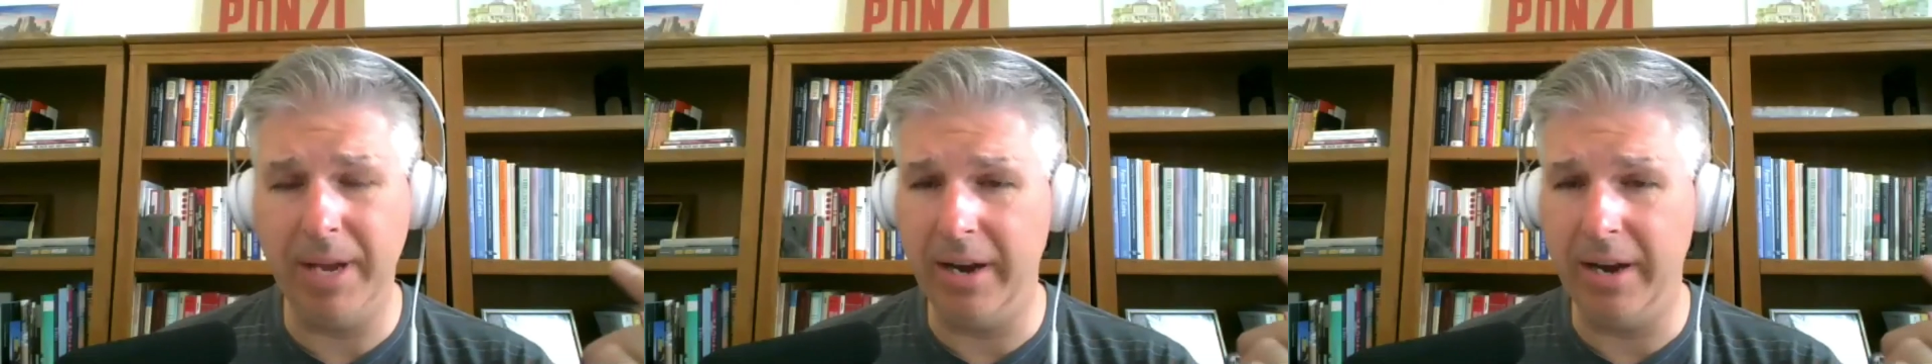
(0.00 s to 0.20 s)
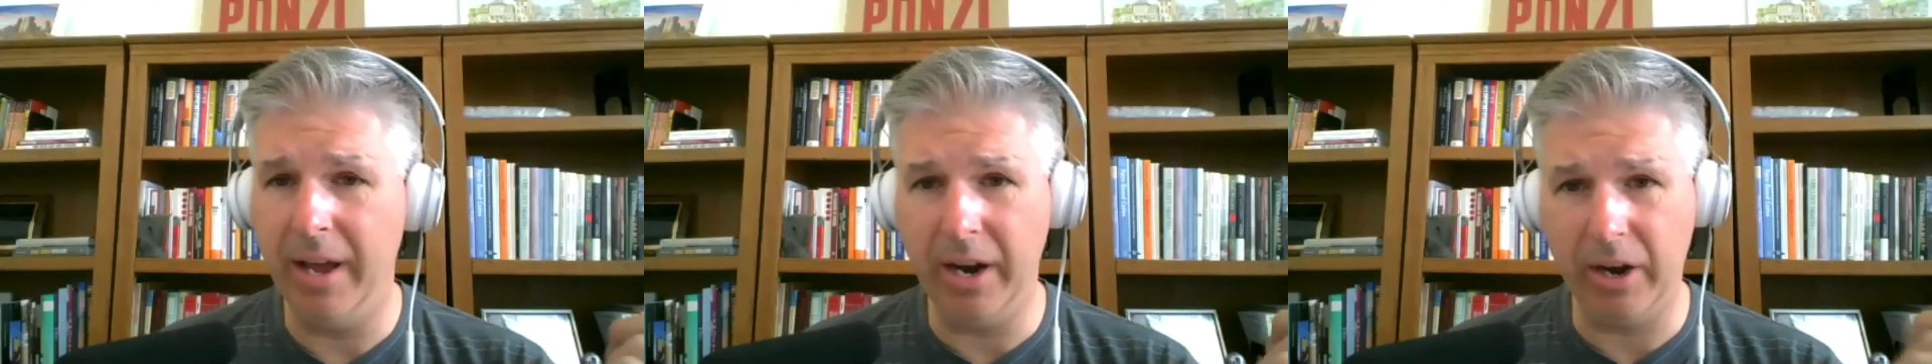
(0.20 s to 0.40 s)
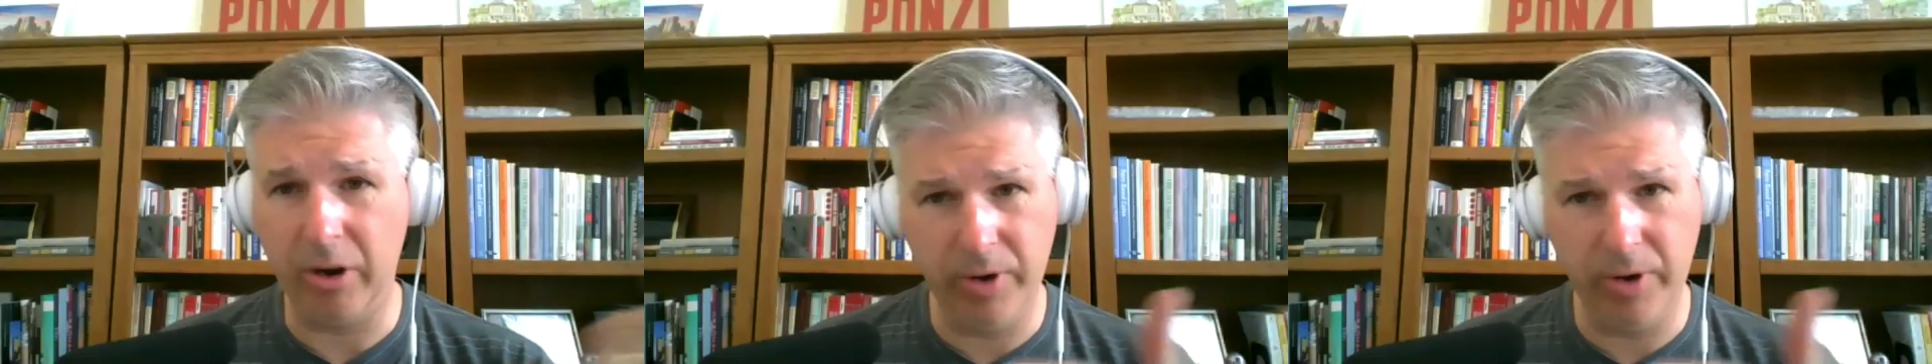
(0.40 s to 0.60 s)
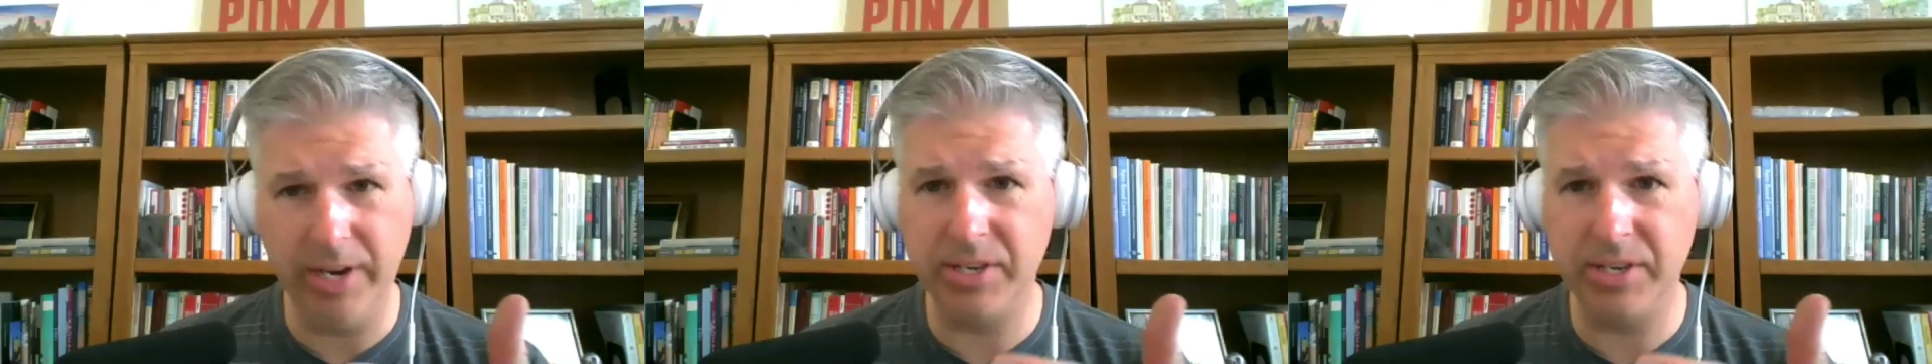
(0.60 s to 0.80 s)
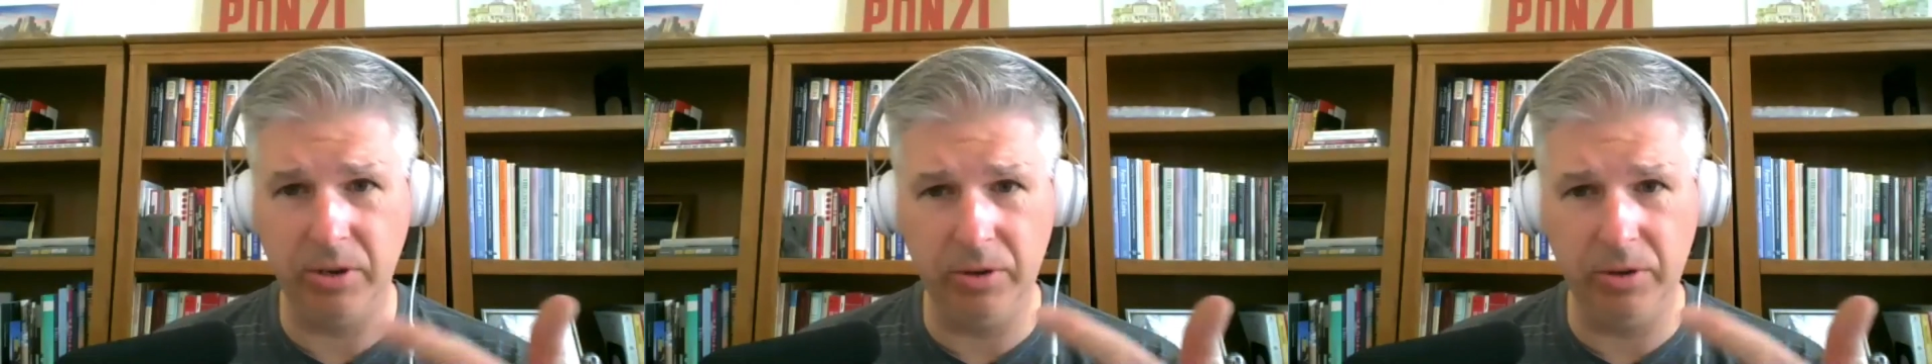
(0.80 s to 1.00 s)
in, a
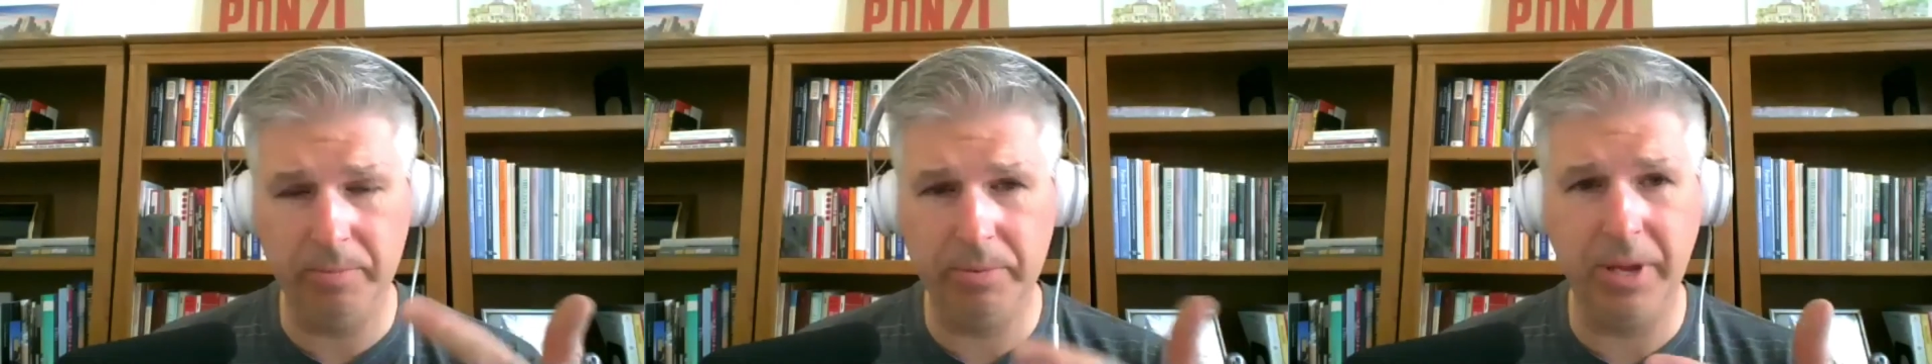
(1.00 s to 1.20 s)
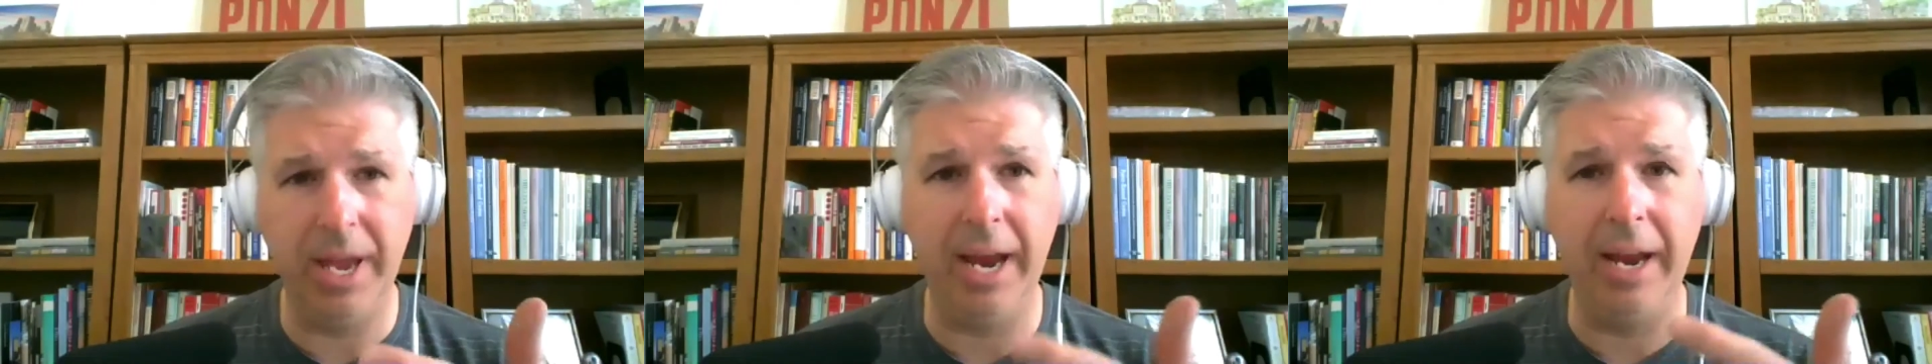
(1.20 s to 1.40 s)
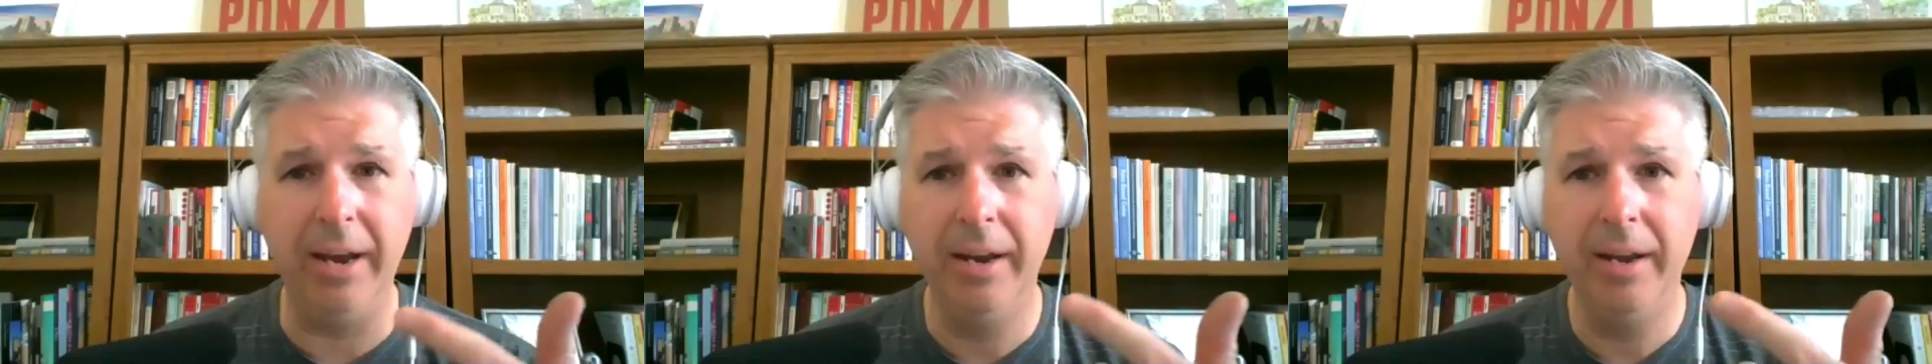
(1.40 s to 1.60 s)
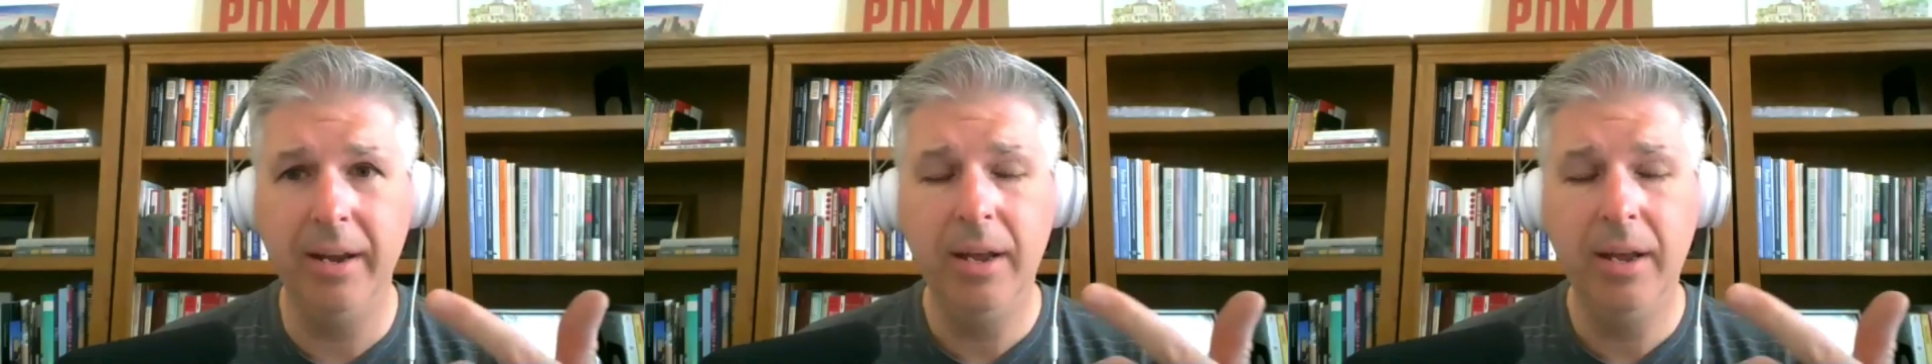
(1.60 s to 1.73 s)
creosote plant